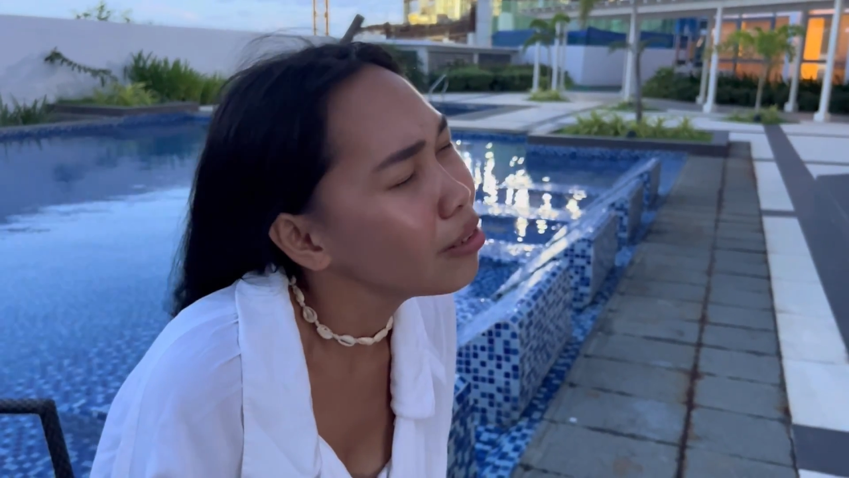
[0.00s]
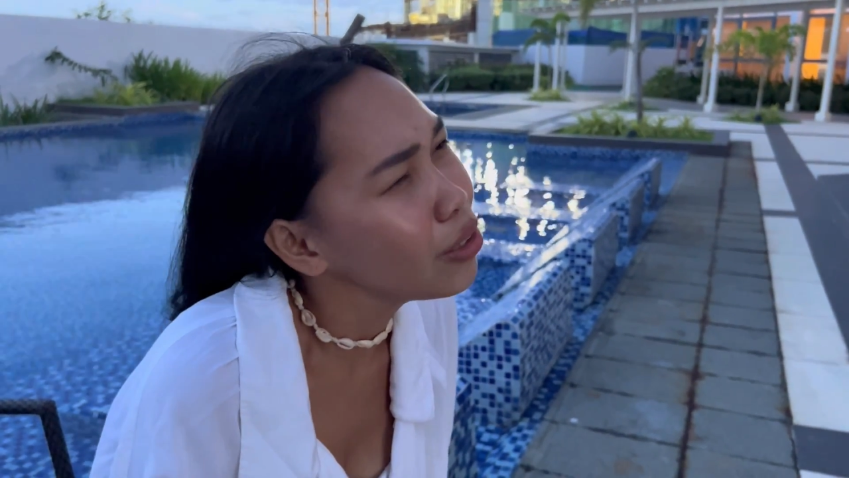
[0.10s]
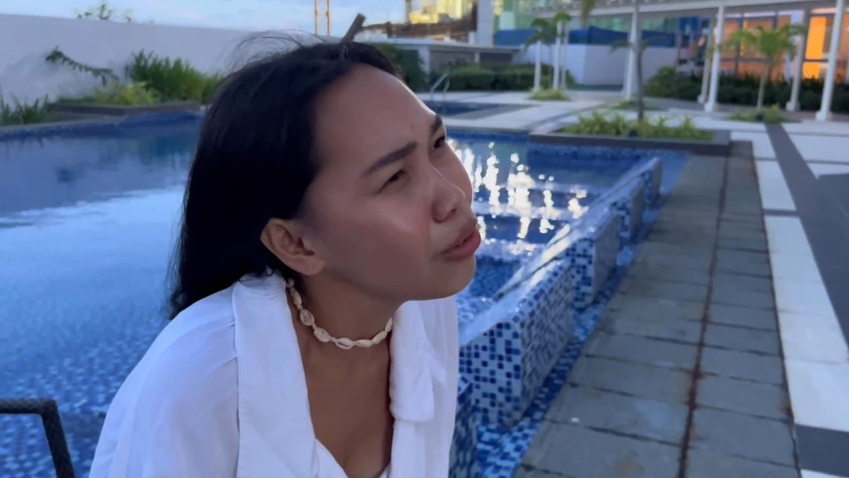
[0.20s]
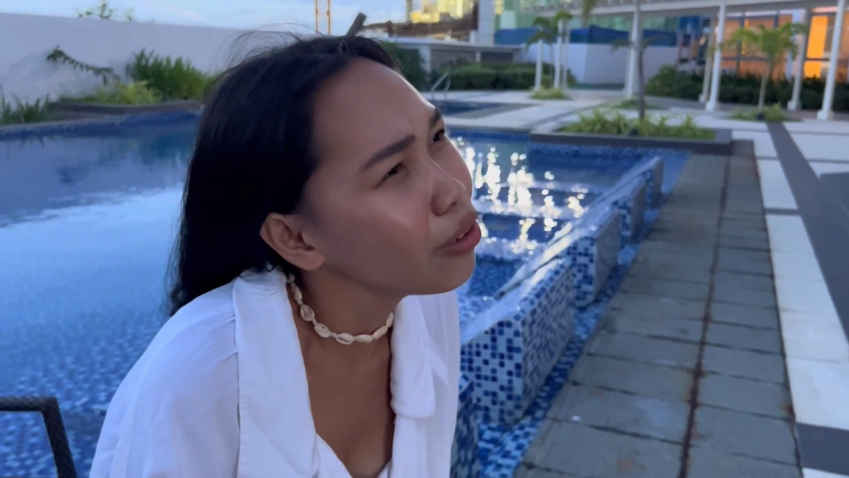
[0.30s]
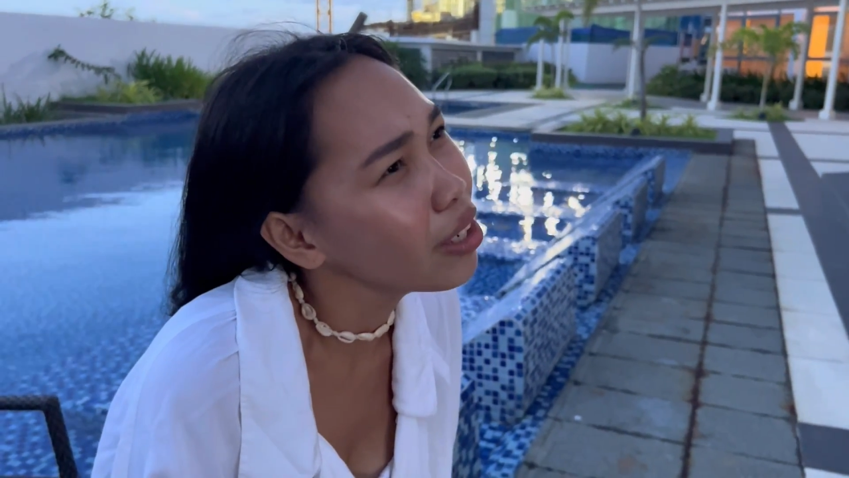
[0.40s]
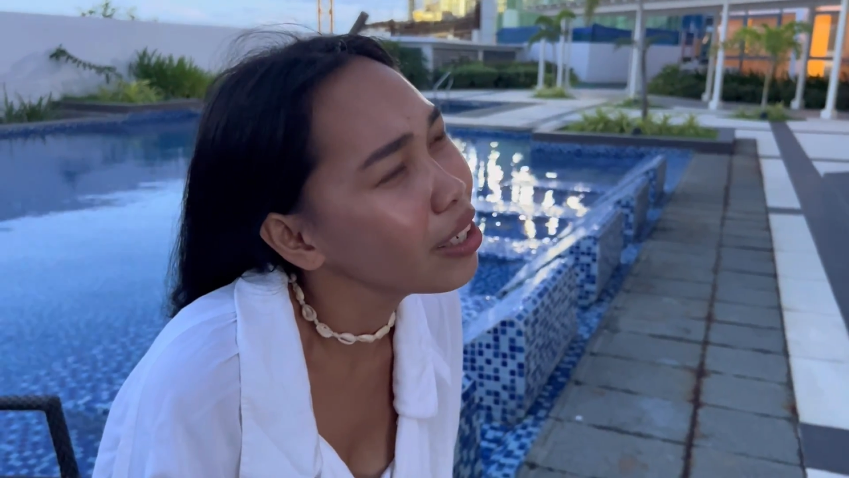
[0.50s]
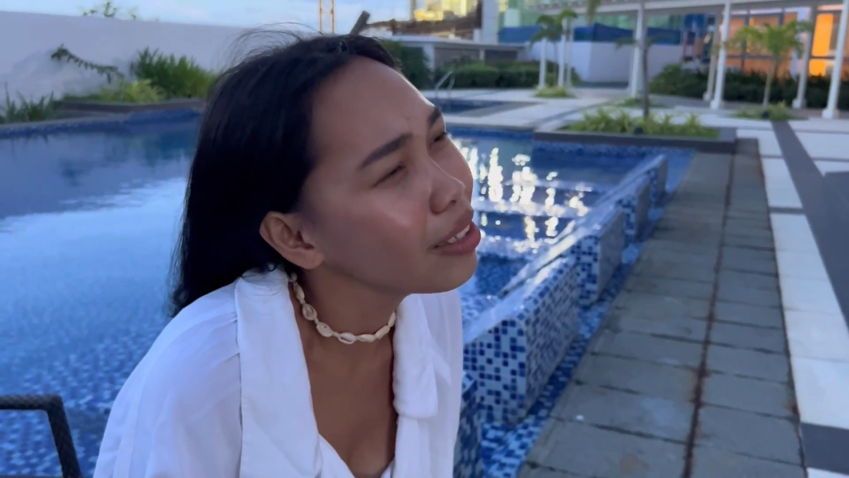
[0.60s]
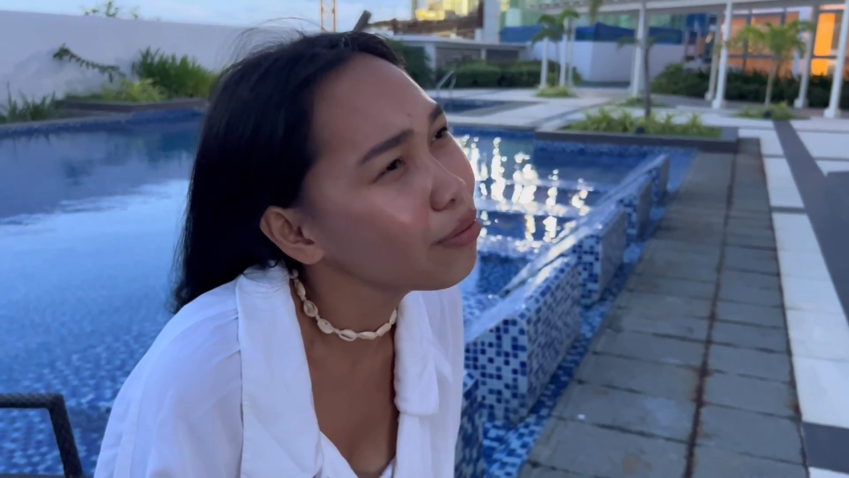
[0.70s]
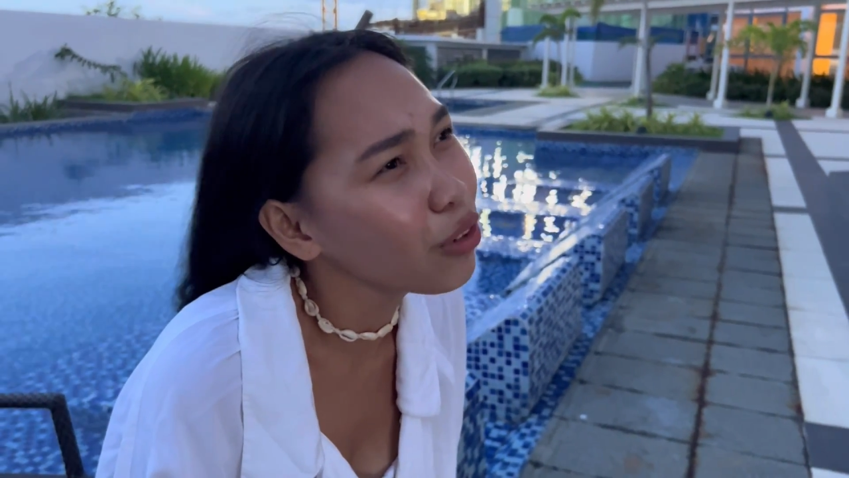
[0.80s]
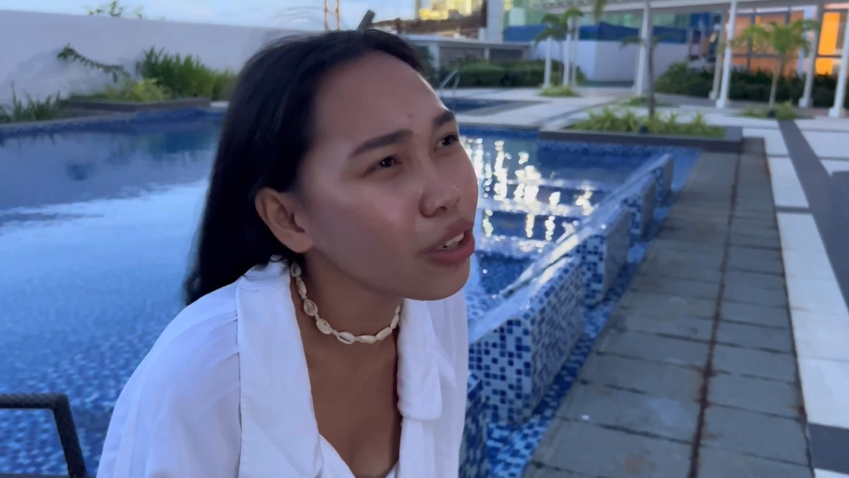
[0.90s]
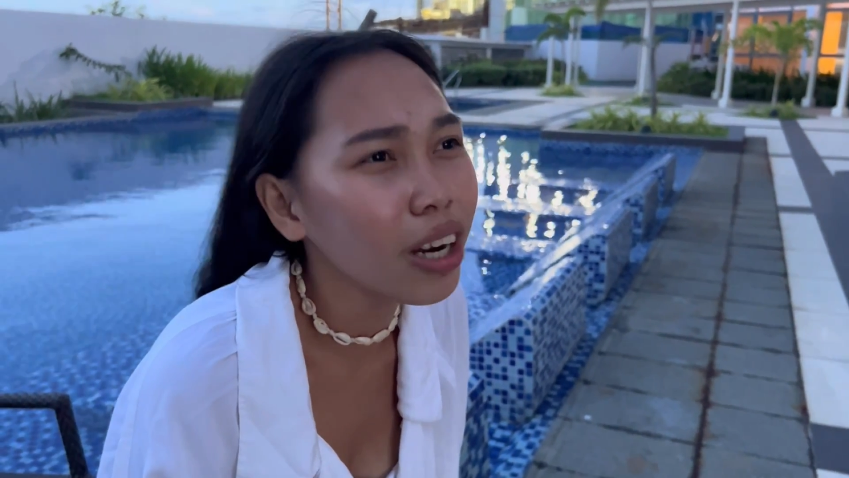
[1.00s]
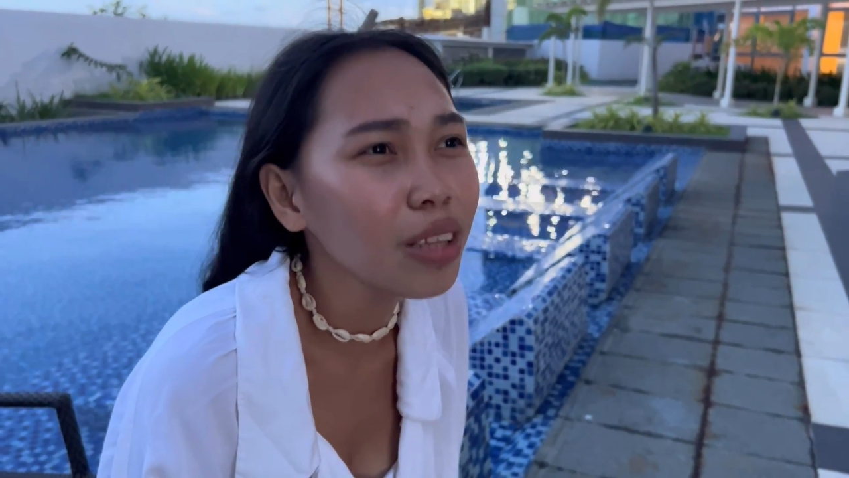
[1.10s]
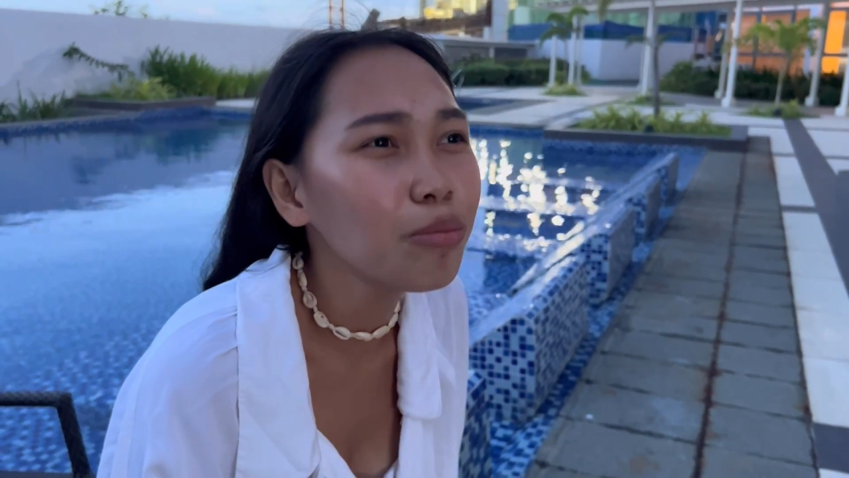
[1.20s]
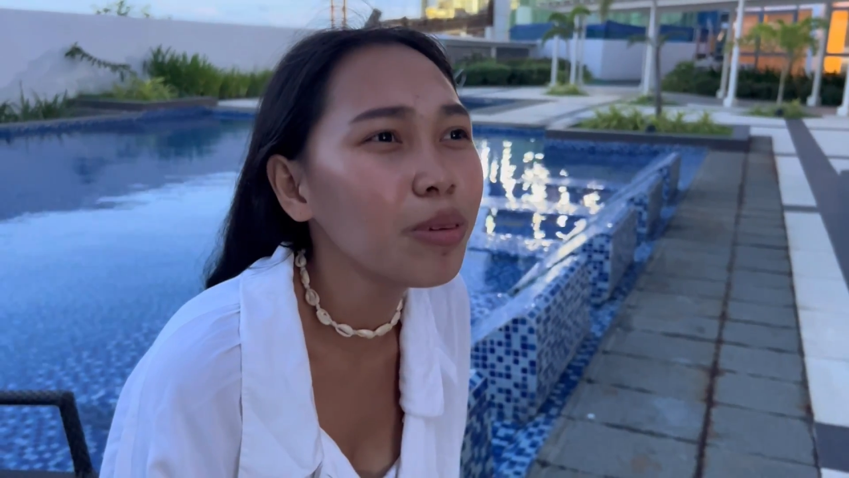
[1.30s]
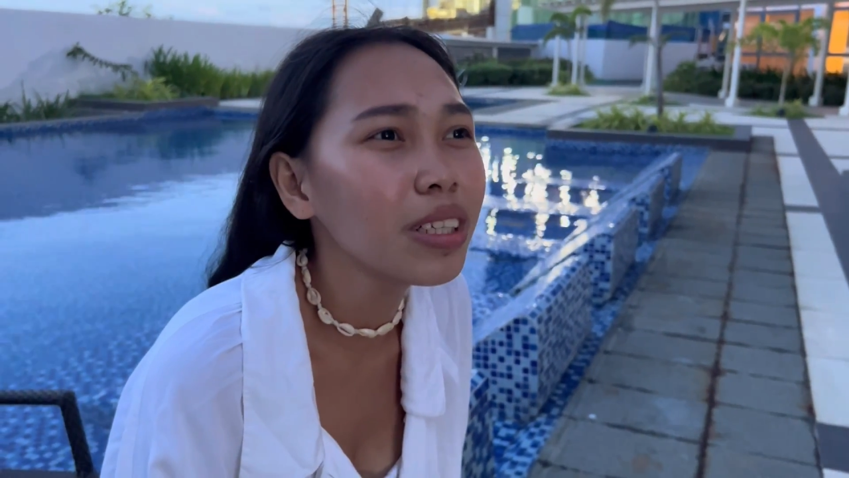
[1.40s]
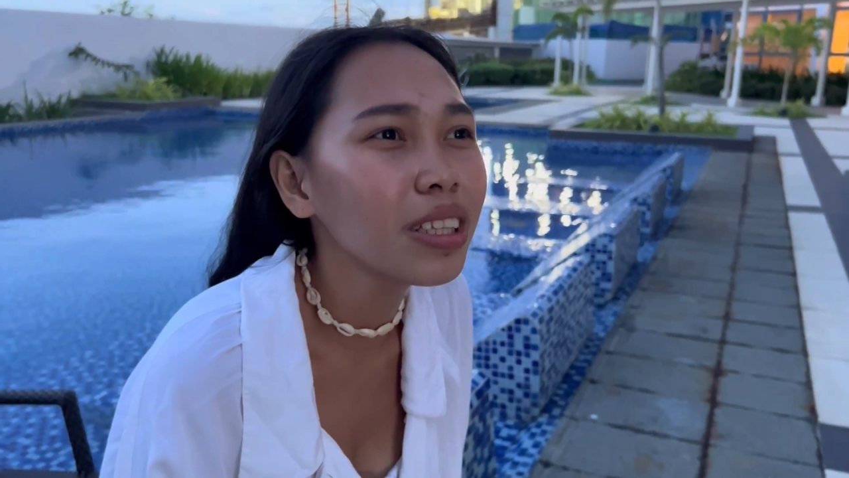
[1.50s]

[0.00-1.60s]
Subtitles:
No, I forgot, but